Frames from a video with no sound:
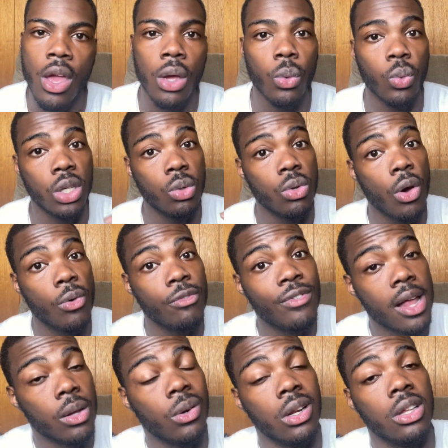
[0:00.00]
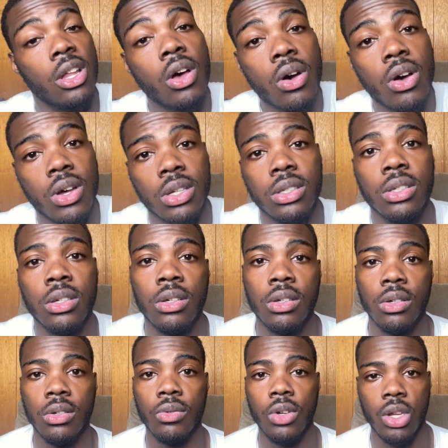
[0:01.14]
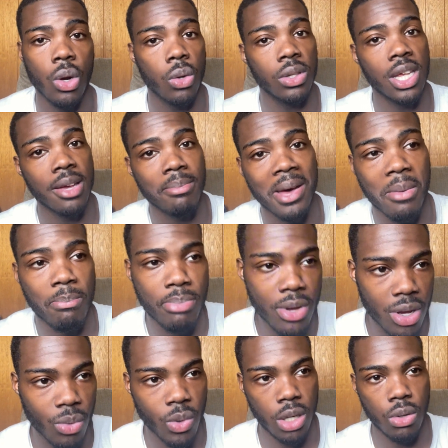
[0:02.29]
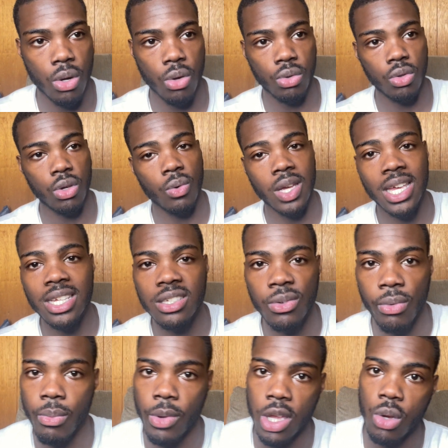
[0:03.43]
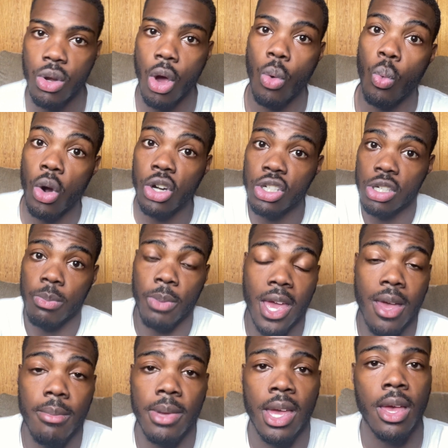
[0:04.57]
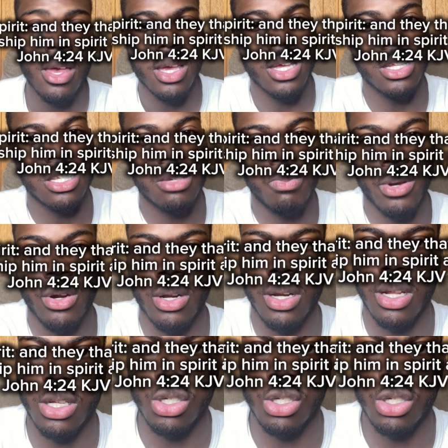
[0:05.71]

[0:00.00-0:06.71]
when you don't follow the laws, when you don't live by the book, when you don't do your history, when you don't worship Him in spirit and in